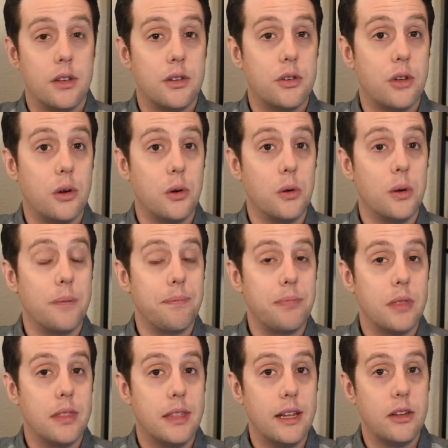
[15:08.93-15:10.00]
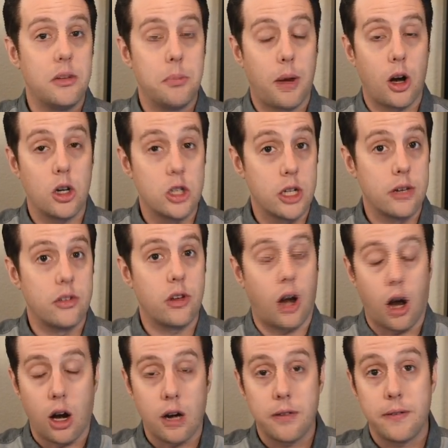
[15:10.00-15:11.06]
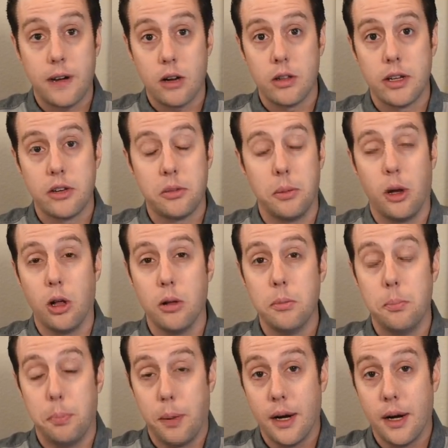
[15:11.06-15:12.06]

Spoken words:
So these margins are fairly small,